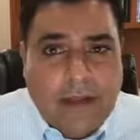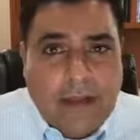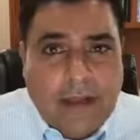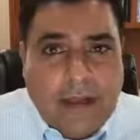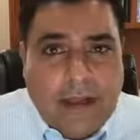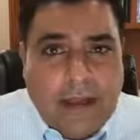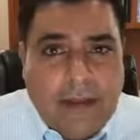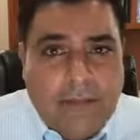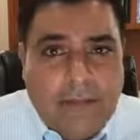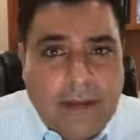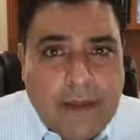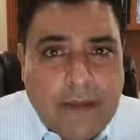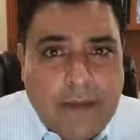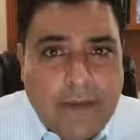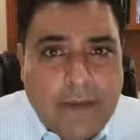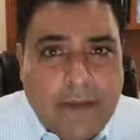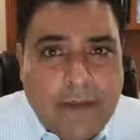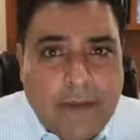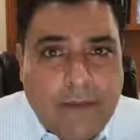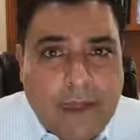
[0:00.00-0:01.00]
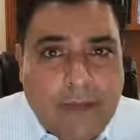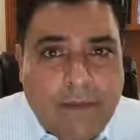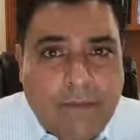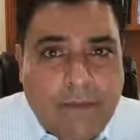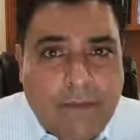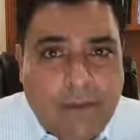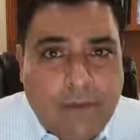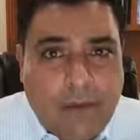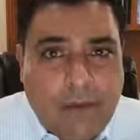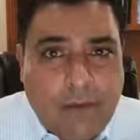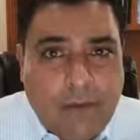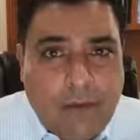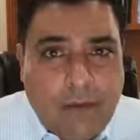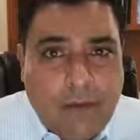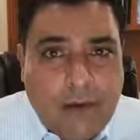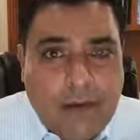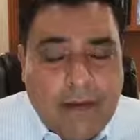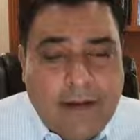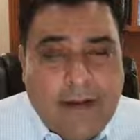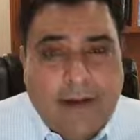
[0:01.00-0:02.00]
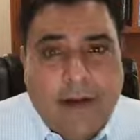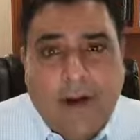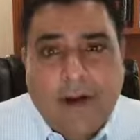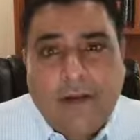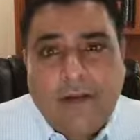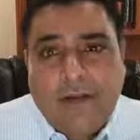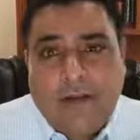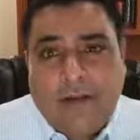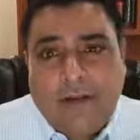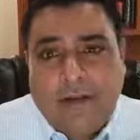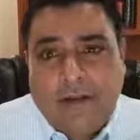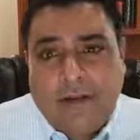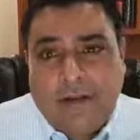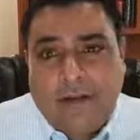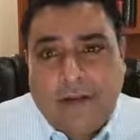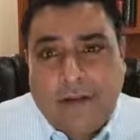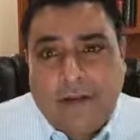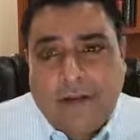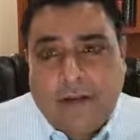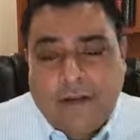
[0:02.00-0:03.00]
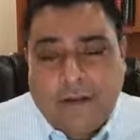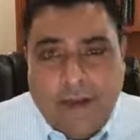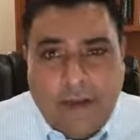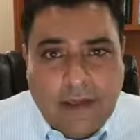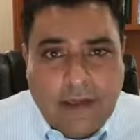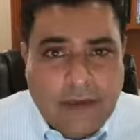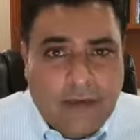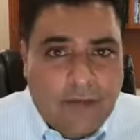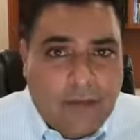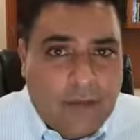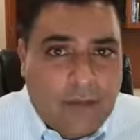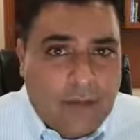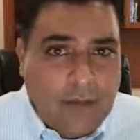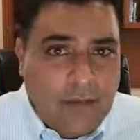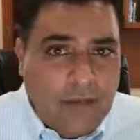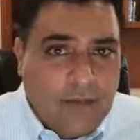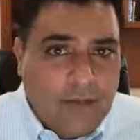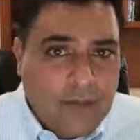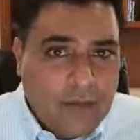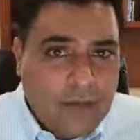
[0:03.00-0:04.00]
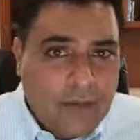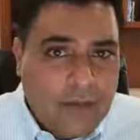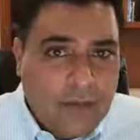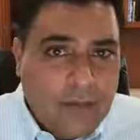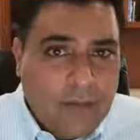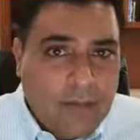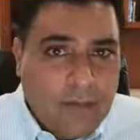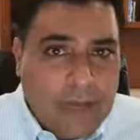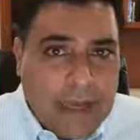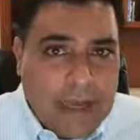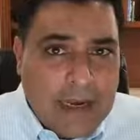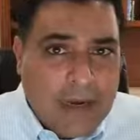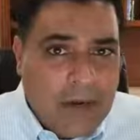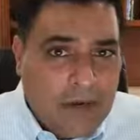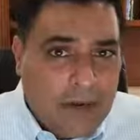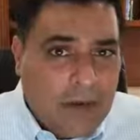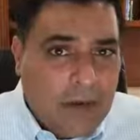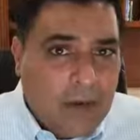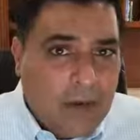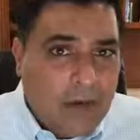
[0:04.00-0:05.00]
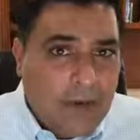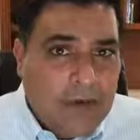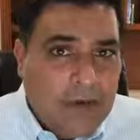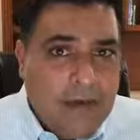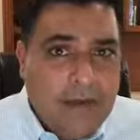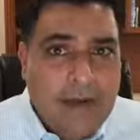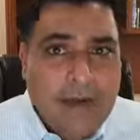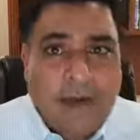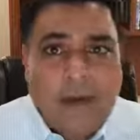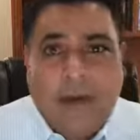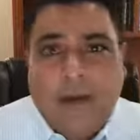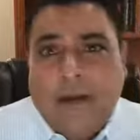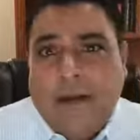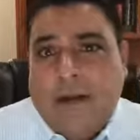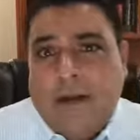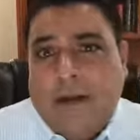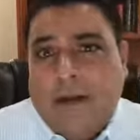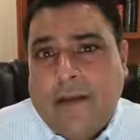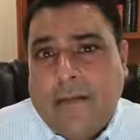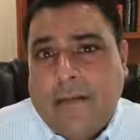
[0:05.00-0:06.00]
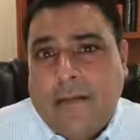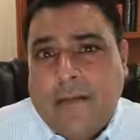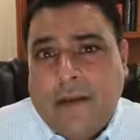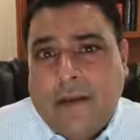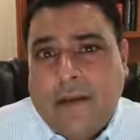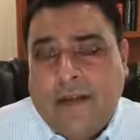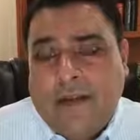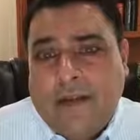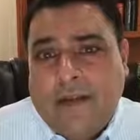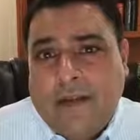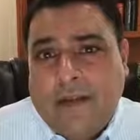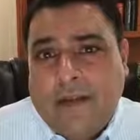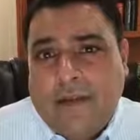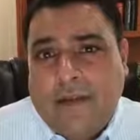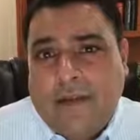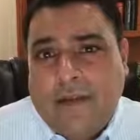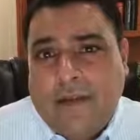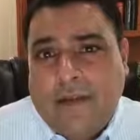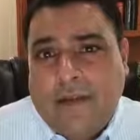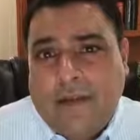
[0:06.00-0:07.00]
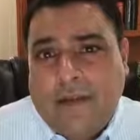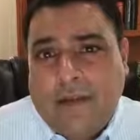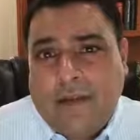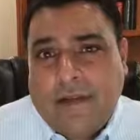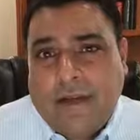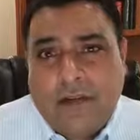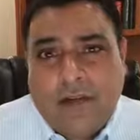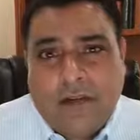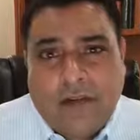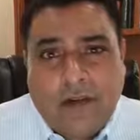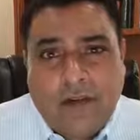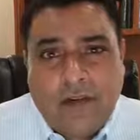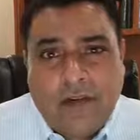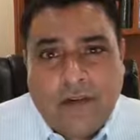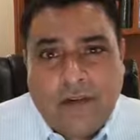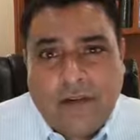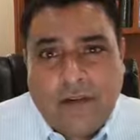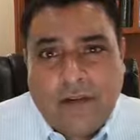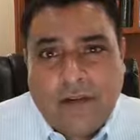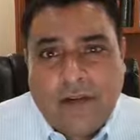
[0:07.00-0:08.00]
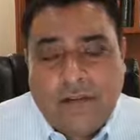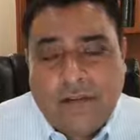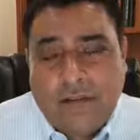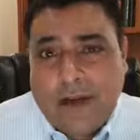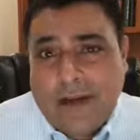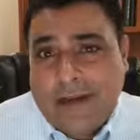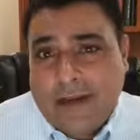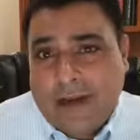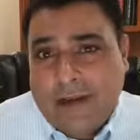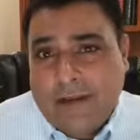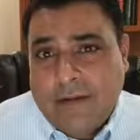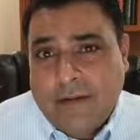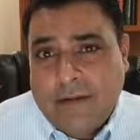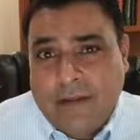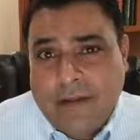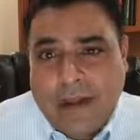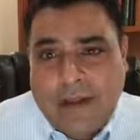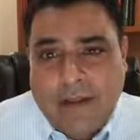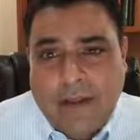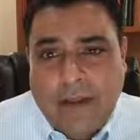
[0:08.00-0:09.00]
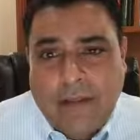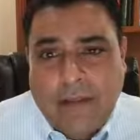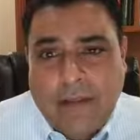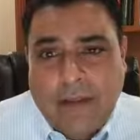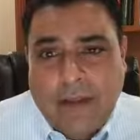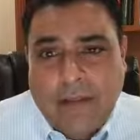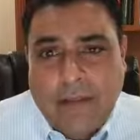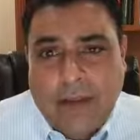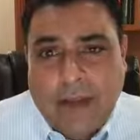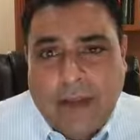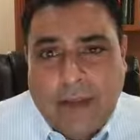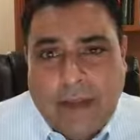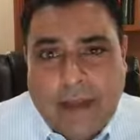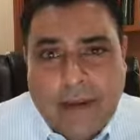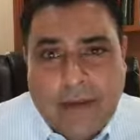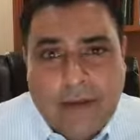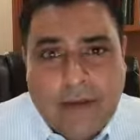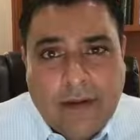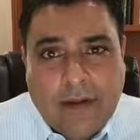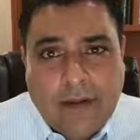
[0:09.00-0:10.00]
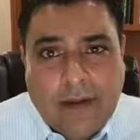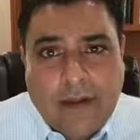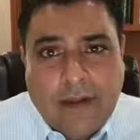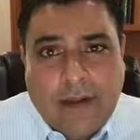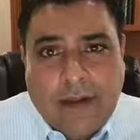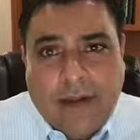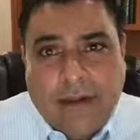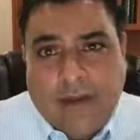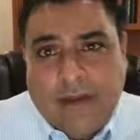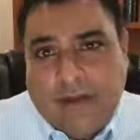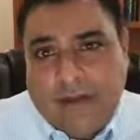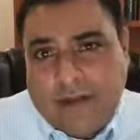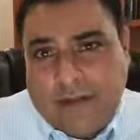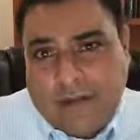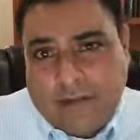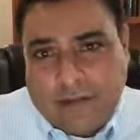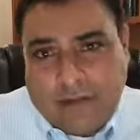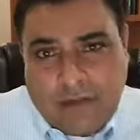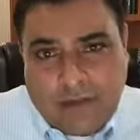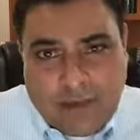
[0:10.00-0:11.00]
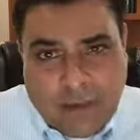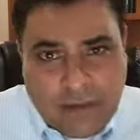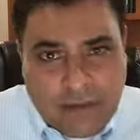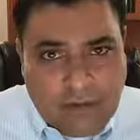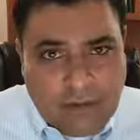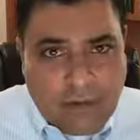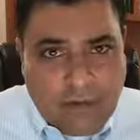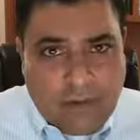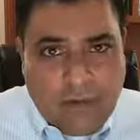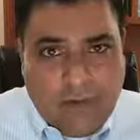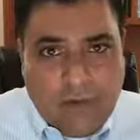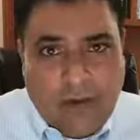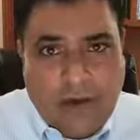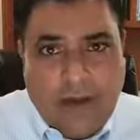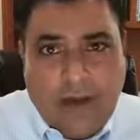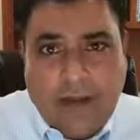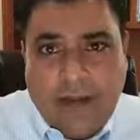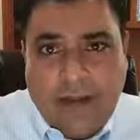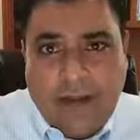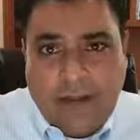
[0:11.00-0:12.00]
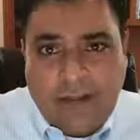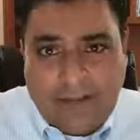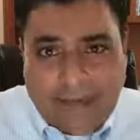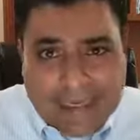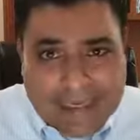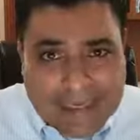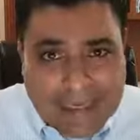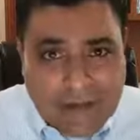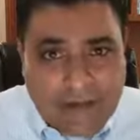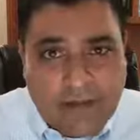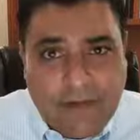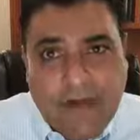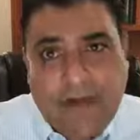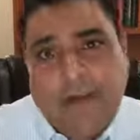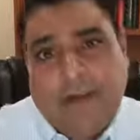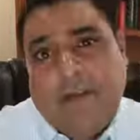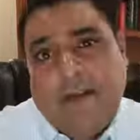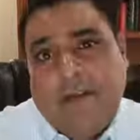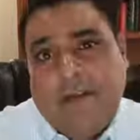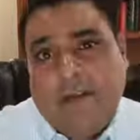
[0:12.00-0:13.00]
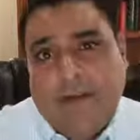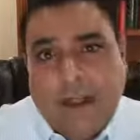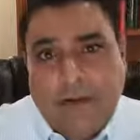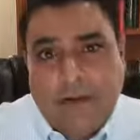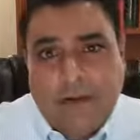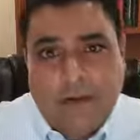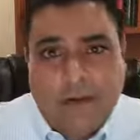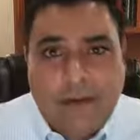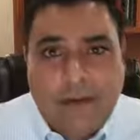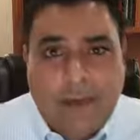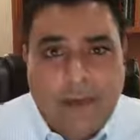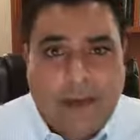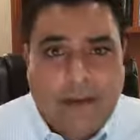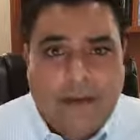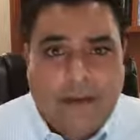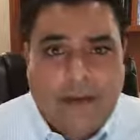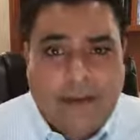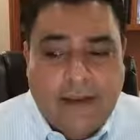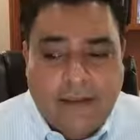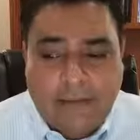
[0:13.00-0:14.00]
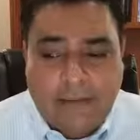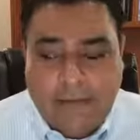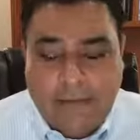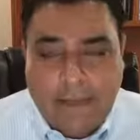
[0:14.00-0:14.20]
And if people have really poor antioxidant systems, if they get exposed to bad air quality, these tight junctions can break down. And then when they break down, this sets up the stage for a significant inflammatory cascade.